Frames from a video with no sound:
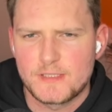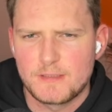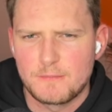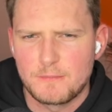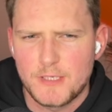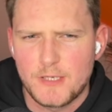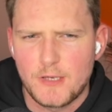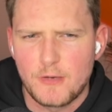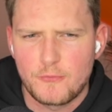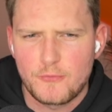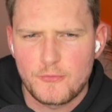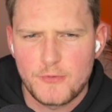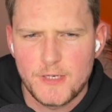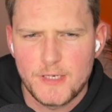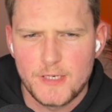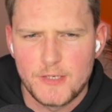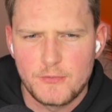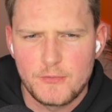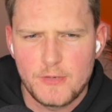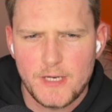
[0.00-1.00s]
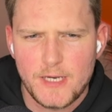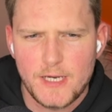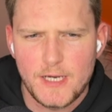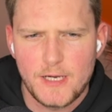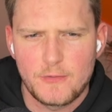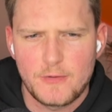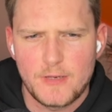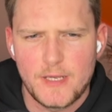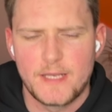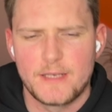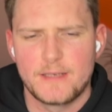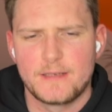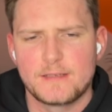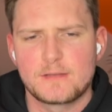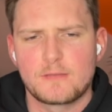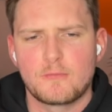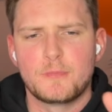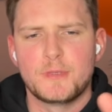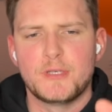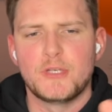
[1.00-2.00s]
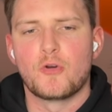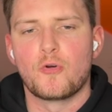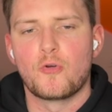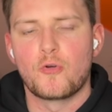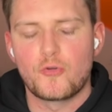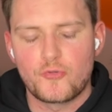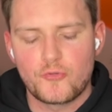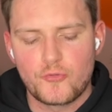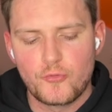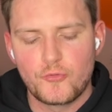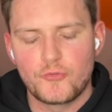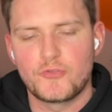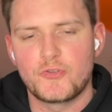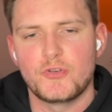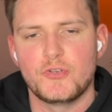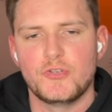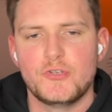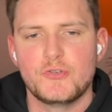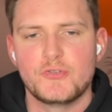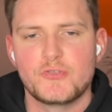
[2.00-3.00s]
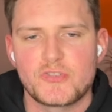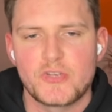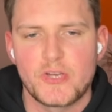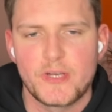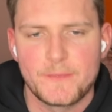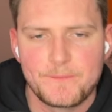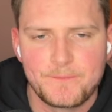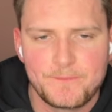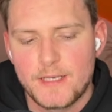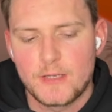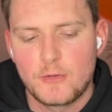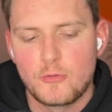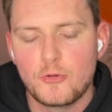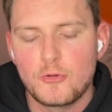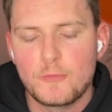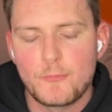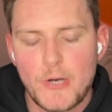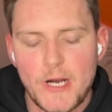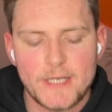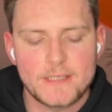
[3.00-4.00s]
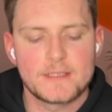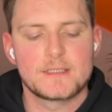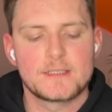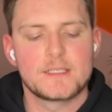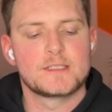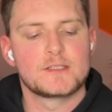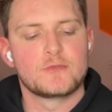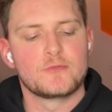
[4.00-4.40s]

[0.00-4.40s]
simply go create a new account, and this will be your root user. The good practice is